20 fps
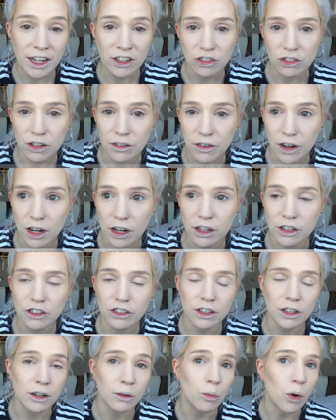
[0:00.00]

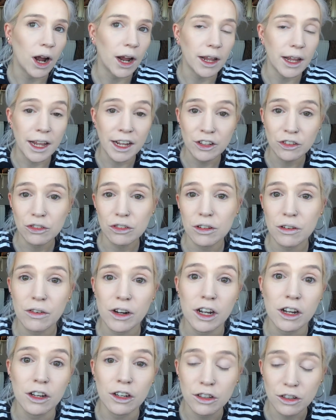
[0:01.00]
introversion and why
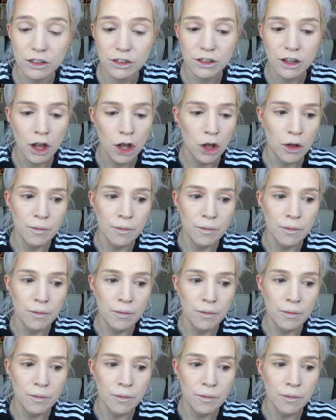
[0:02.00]
introverts